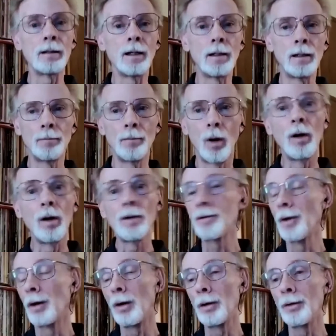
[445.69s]

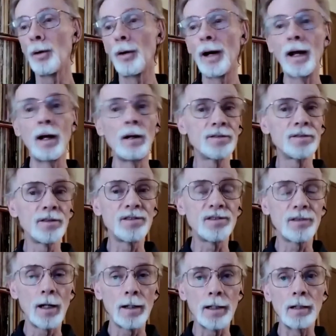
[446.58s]
although I also
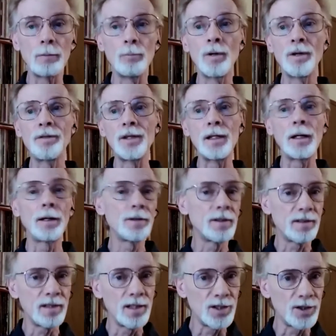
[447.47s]
studied with the other
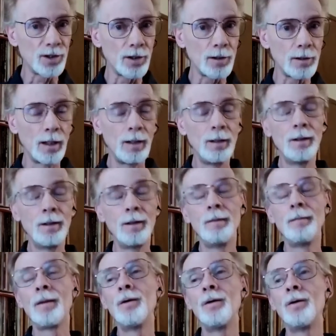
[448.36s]
teacher
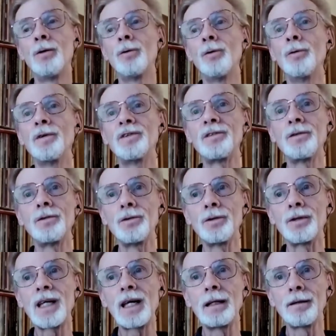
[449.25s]
who was at
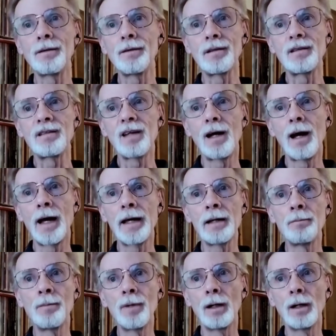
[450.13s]
Duquesne at the time,